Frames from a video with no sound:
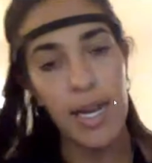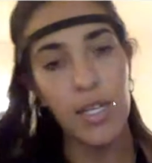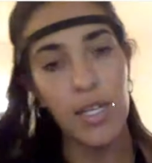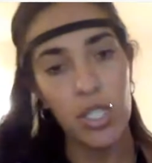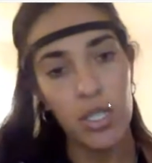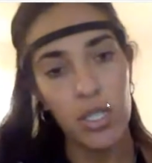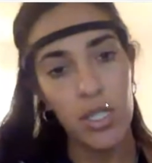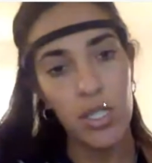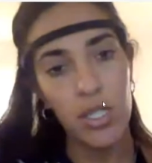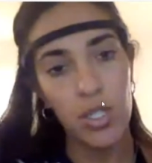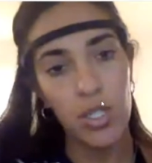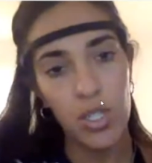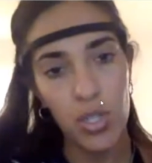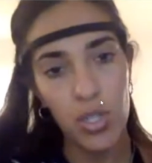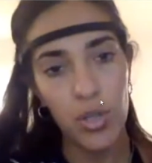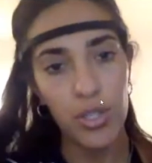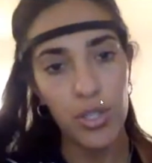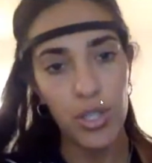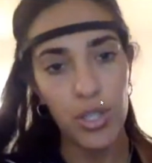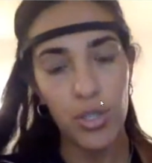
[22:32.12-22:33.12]
actually
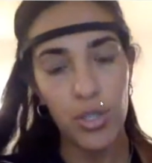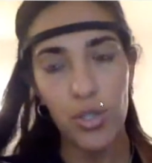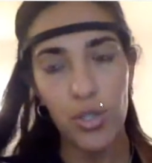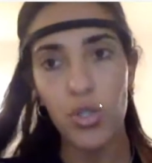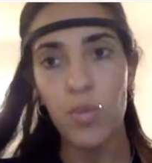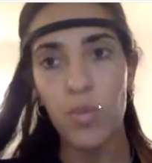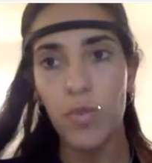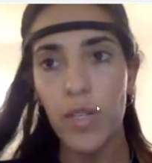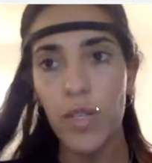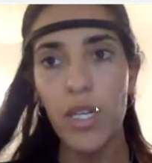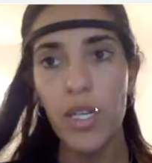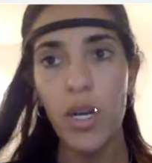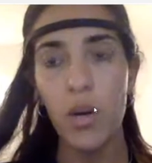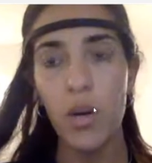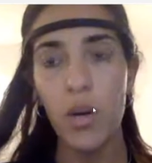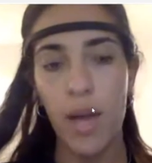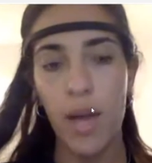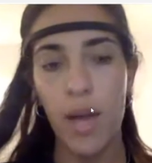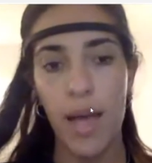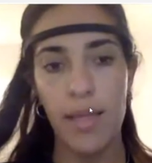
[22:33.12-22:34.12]
search a YouTube
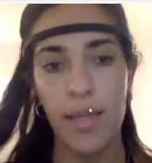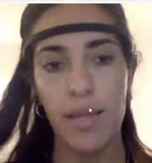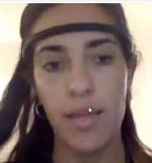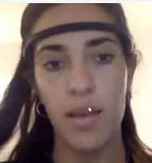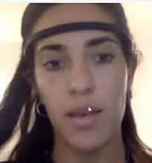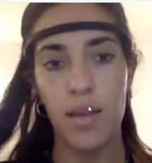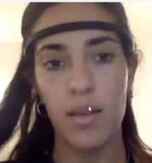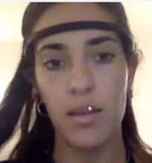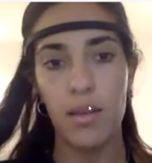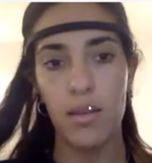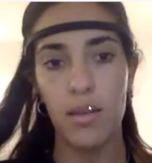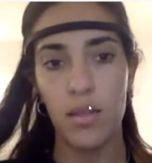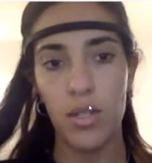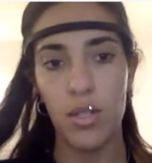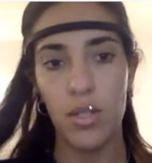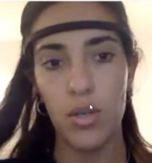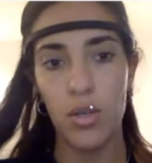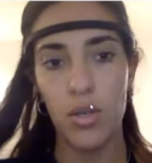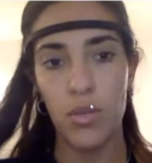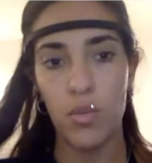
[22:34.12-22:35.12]
video, and then,
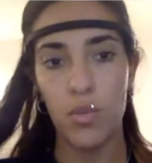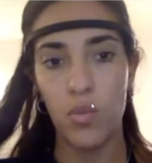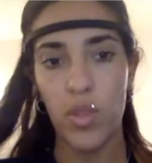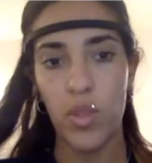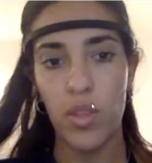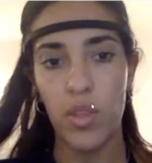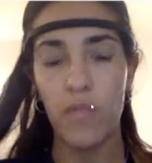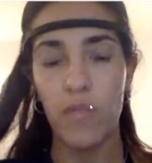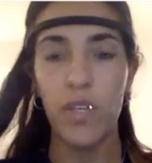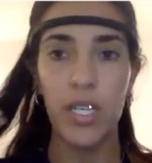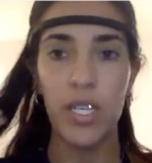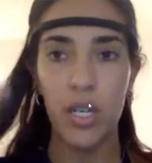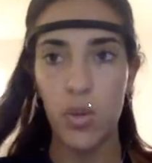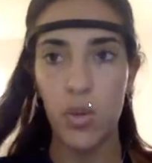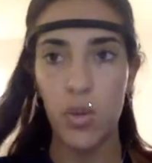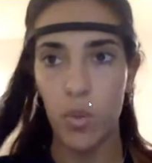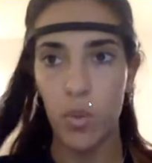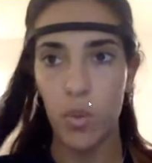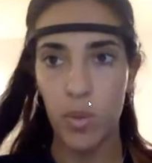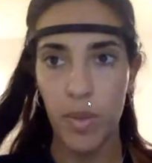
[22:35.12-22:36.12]
you know, with the
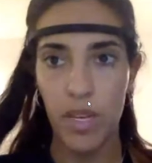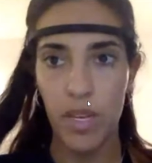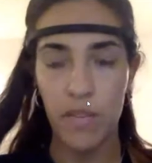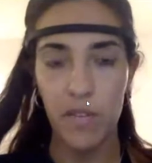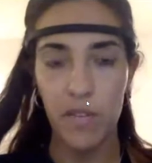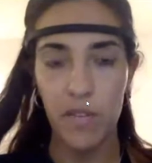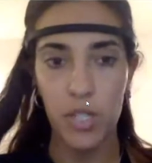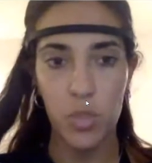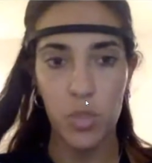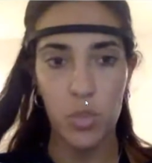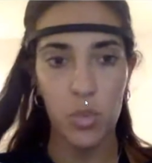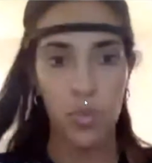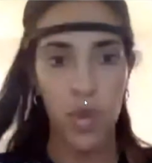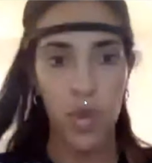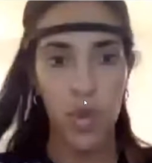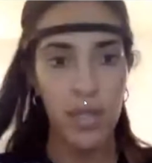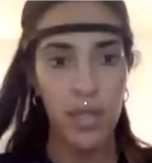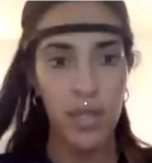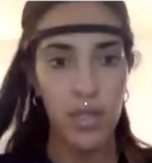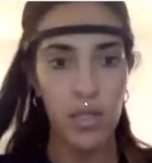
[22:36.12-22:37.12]
video it would be a visual
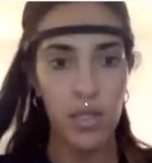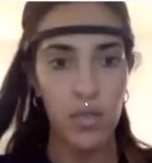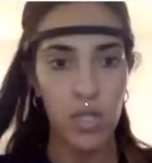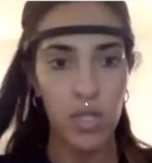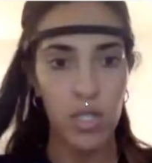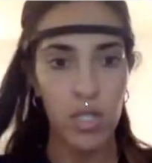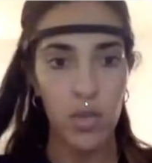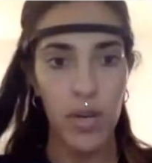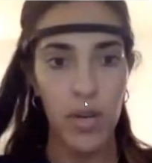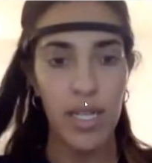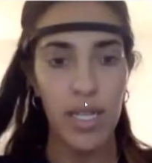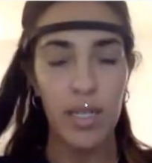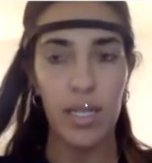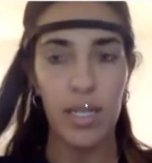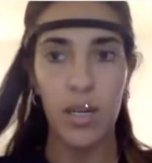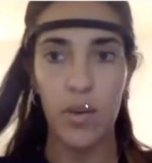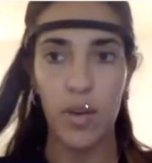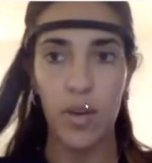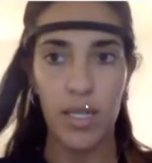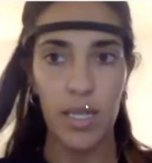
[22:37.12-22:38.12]
brightness of the screen
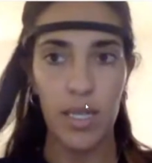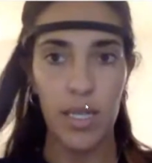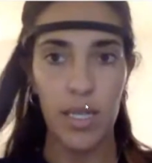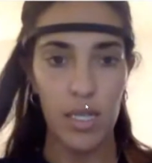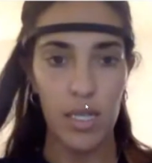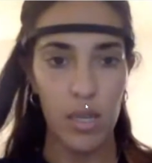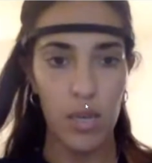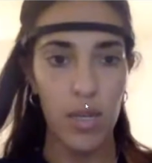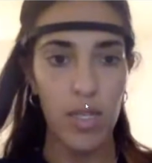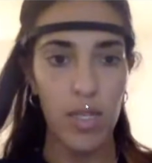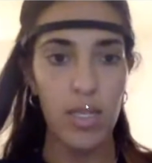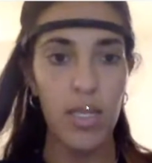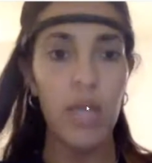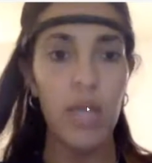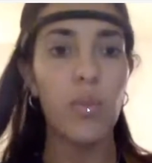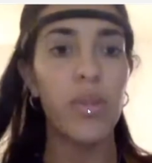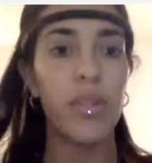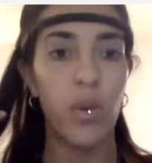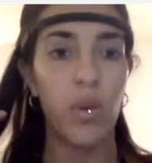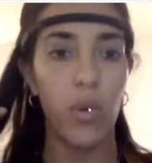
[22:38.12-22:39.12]
increasing and decreasing,
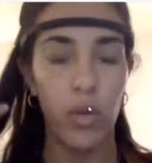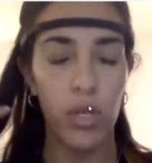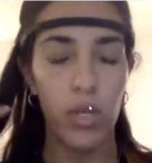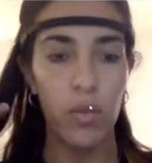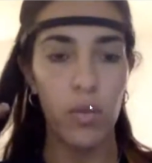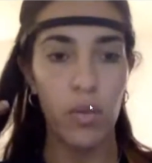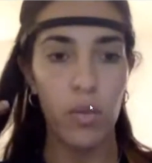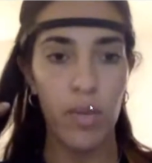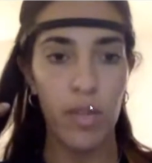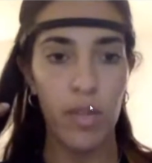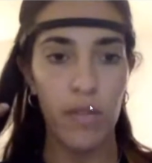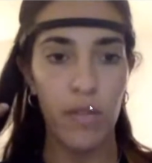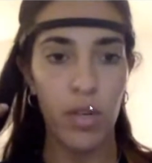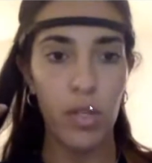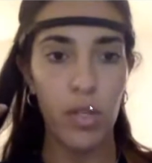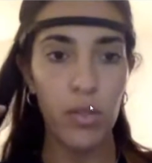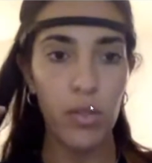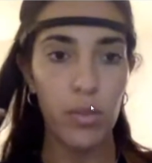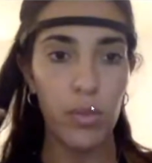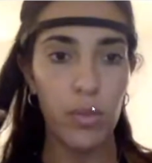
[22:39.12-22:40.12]
and with the audio would be the
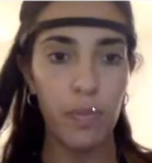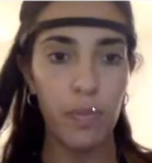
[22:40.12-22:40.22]
volume.